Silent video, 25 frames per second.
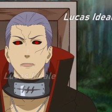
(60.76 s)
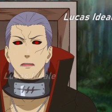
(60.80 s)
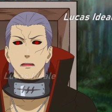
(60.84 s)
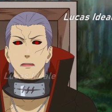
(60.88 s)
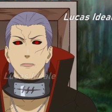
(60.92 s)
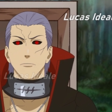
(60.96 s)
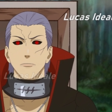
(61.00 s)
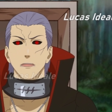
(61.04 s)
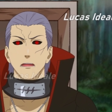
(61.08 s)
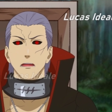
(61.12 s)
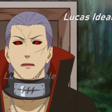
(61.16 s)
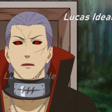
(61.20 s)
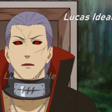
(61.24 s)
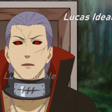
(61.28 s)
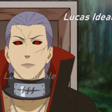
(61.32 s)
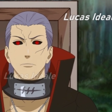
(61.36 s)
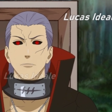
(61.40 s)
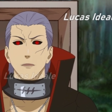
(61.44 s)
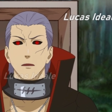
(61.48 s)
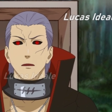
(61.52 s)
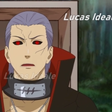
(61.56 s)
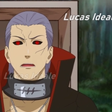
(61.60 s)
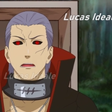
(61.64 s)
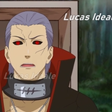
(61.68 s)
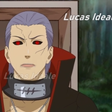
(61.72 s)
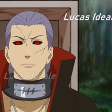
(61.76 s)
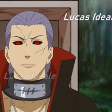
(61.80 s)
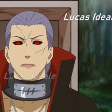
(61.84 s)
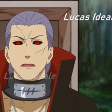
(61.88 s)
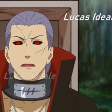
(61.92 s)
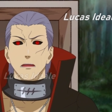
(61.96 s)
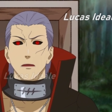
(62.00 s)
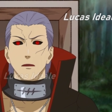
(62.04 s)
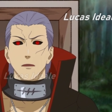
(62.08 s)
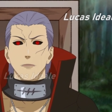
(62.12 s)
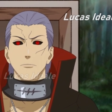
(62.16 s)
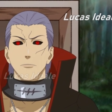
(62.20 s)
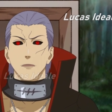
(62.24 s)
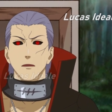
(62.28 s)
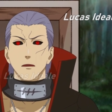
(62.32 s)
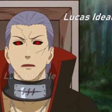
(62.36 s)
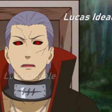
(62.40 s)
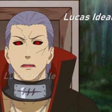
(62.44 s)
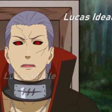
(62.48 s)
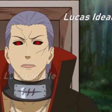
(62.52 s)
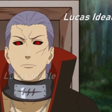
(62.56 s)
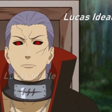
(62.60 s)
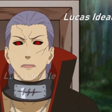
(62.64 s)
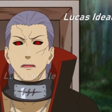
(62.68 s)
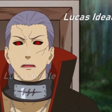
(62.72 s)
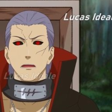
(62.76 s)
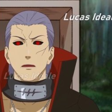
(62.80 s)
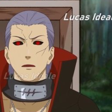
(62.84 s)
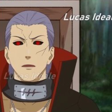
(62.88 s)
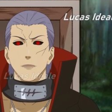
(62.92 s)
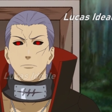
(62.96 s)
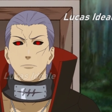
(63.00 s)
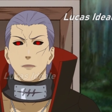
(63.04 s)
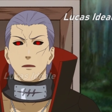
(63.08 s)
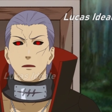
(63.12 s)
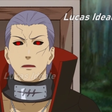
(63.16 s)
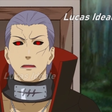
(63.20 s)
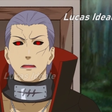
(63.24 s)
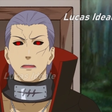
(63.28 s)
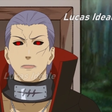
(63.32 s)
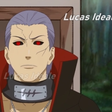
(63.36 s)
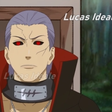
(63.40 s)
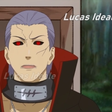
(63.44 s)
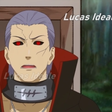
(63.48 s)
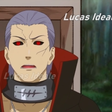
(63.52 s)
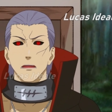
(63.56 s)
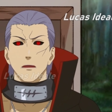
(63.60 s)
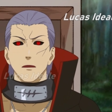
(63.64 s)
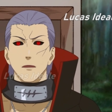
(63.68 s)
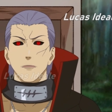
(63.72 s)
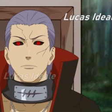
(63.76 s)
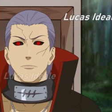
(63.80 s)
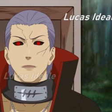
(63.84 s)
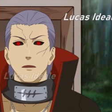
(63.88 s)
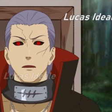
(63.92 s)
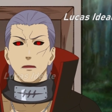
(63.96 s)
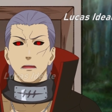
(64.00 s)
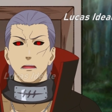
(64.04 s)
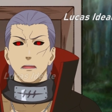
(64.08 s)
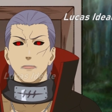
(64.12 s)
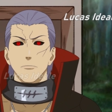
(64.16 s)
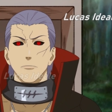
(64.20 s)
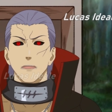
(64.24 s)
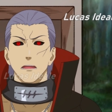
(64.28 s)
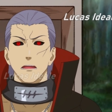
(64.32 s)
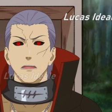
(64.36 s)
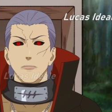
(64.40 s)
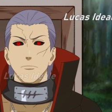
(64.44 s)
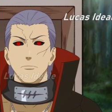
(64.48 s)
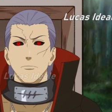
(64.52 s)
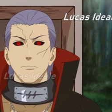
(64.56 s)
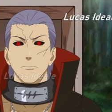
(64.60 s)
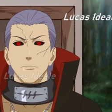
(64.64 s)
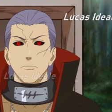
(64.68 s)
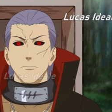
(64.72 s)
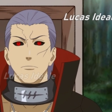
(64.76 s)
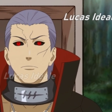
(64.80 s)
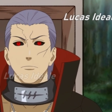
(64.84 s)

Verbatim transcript: I can't wait to be free so I can fight everyone right here!